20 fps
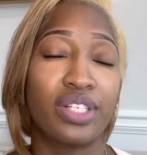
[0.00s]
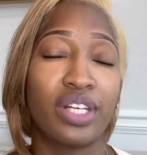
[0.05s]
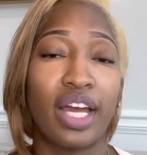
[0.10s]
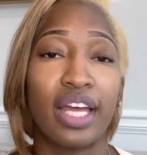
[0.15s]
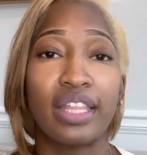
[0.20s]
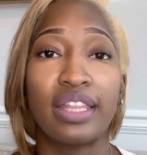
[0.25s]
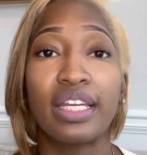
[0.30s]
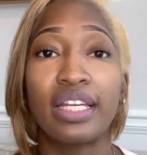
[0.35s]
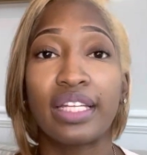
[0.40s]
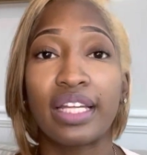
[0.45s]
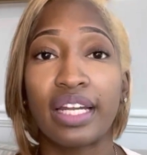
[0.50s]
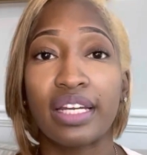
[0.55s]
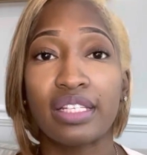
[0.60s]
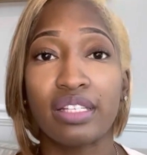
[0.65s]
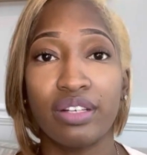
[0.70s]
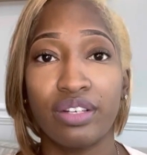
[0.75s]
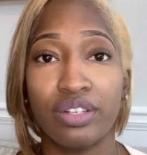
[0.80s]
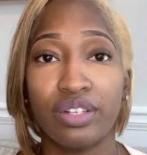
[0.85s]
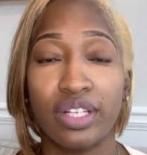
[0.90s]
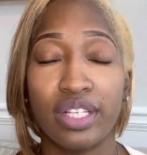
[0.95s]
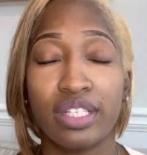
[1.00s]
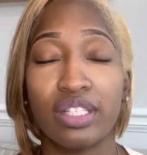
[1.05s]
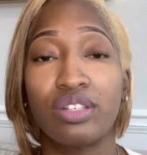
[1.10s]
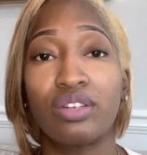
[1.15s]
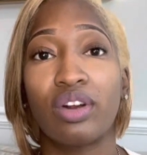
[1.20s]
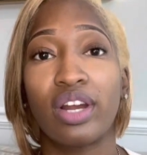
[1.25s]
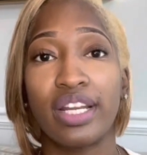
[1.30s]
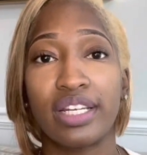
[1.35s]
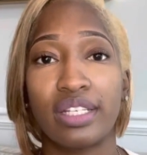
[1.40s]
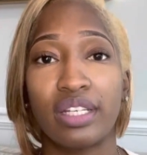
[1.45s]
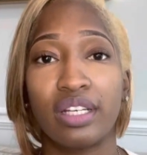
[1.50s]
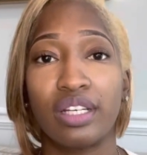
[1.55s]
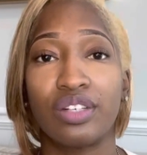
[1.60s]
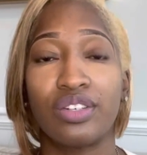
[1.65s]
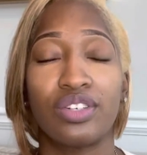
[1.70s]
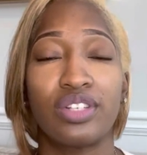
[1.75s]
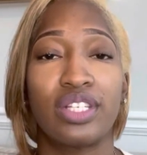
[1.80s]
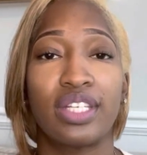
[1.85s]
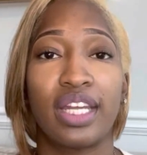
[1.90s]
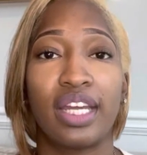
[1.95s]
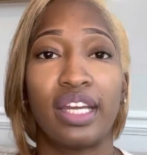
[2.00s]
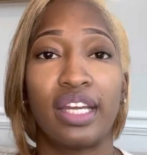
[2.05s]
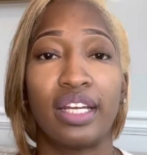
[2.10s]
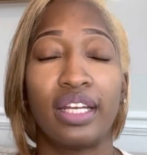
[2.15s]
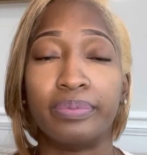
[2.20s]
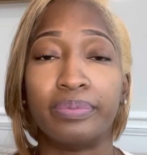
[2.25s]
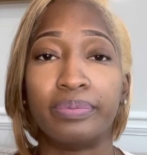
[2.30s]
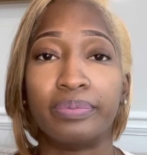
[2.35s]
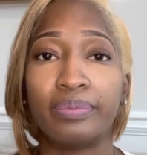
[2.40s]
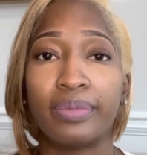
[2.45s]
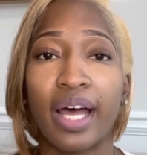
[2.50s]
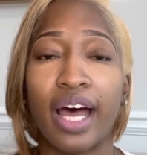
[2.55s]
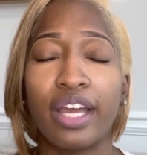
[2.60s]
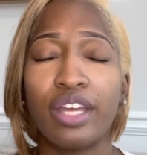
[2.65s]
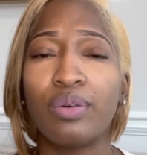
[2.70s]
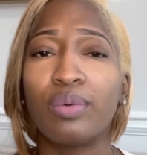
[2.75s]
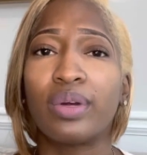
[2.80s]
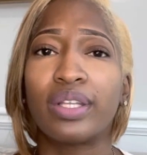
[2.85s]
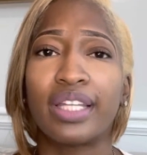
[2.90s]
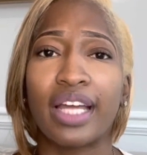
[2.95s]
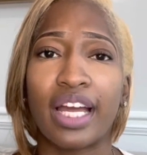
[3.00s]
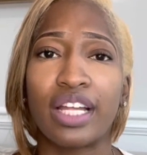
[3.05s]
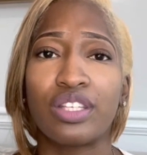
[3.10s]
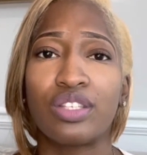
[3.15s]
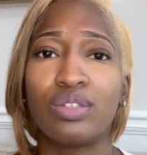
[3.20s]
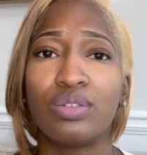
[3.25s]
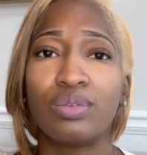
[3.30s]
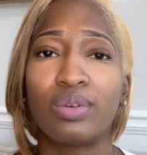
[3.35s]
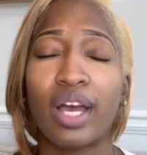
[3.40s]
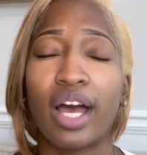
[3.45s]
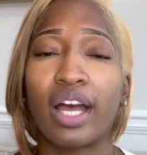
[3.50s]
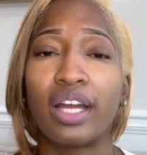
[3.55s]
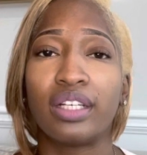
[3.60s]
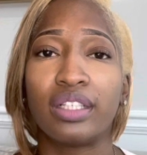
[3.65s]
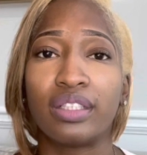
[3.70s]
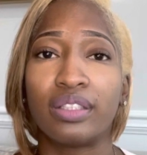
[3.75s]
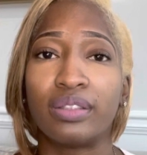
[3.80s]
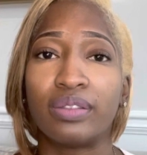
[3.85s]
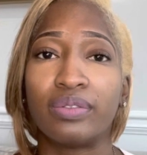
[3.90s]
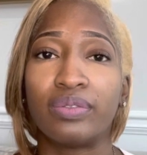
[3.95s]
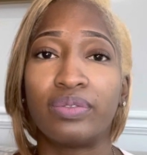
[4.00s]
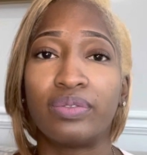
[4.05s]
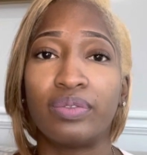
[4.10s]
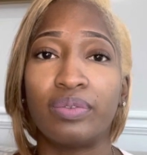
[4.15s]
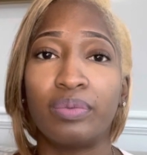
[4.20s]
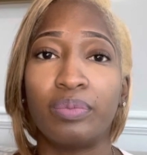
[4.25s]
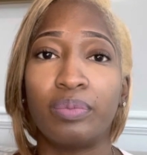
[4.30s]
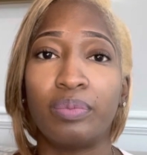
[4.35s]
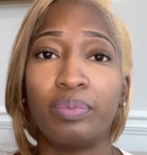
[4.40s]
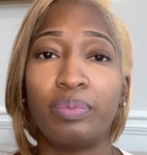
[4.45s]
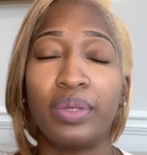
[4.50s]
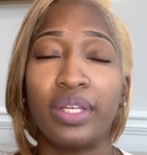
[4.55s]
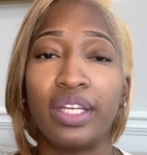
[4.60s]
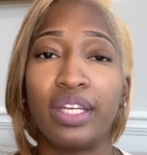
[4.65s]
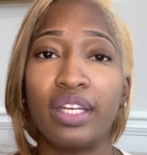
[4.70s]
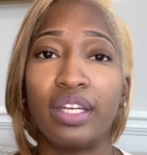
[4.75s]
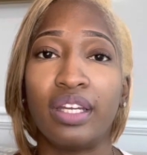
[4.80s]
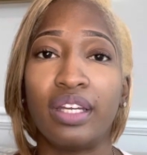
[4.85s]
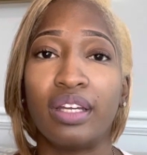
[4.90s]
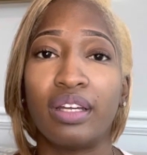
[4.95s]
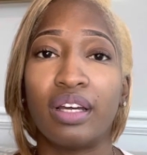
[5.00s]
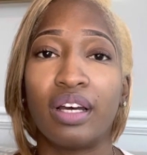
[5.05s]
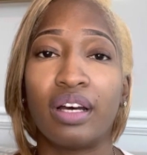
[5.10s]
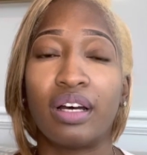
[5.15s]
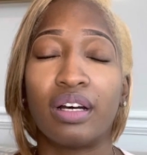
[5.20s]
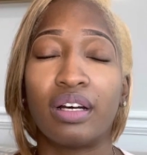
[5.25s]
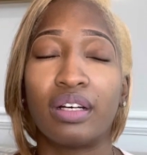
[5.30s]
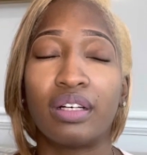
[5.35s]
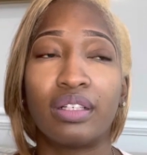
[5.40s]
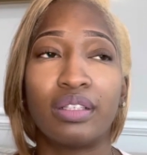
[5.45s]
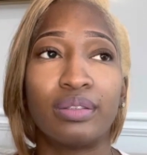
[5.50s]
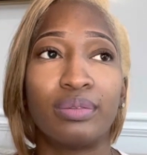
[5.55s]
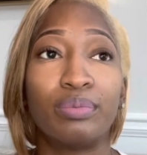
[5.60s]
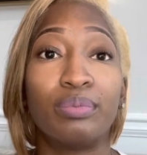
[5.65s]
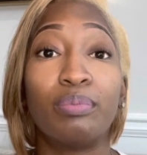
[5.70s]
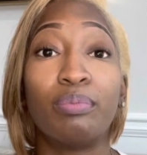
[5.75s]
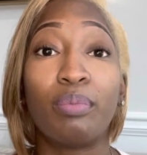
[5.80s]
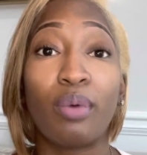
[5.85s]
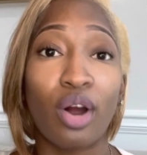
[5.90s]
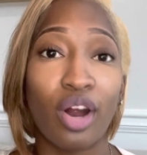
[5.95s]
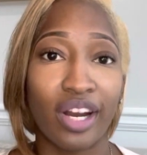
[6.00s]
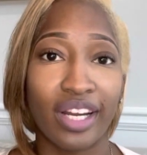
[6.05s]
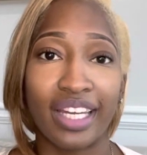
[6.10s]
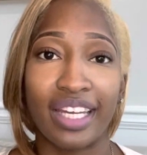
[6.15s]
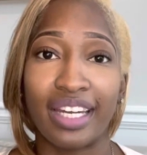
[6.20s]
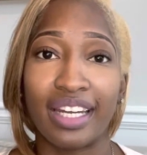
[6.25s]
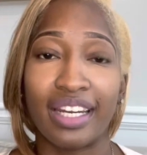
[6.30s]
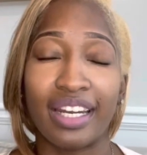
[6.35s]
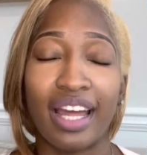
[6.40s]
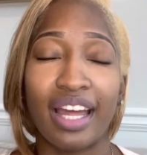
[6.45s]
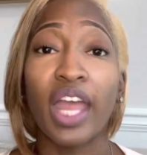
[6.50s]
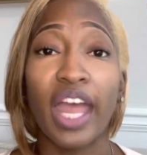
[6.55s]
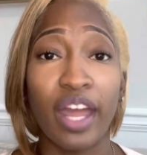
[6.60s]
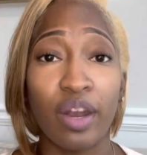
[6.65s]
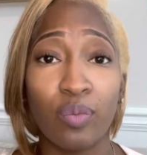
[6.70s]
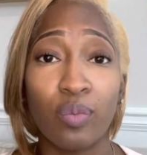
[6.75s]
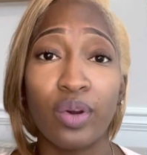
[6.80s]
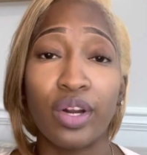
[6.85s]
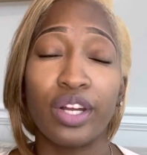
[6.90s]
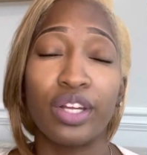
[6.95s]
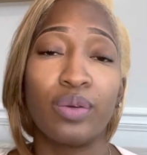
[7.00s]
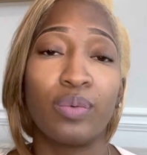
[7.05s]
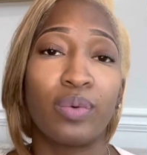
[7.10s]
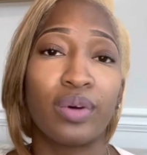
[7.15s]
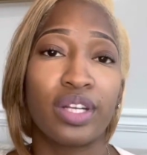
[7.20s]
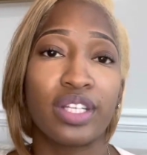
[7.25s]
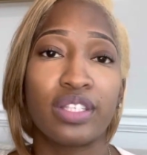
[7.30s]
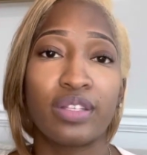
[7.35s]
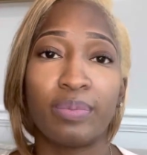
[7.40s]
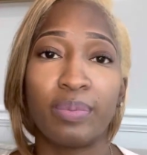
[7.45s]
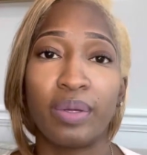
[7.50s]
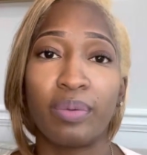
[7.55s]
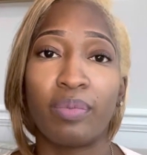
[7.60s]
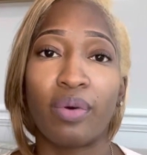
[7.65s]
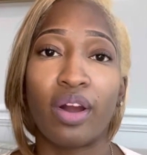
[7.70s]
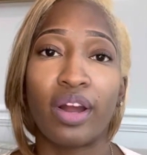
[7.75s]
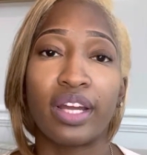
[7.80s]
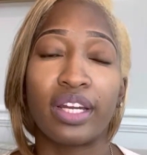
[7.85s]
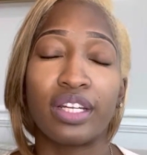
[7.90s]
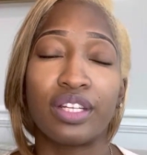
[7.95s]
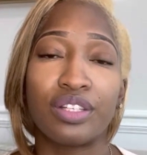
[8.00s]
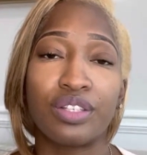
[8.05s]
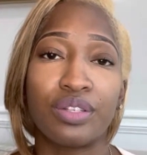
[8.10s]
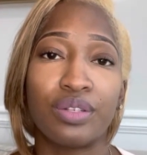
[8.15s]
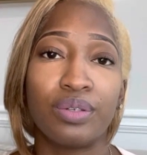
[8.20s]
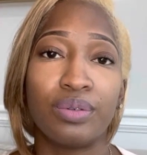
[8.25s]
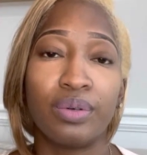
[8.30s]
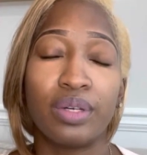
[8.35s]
I think that it's great to understand how you want that to kind of be marketed and where you want it to be marketed to.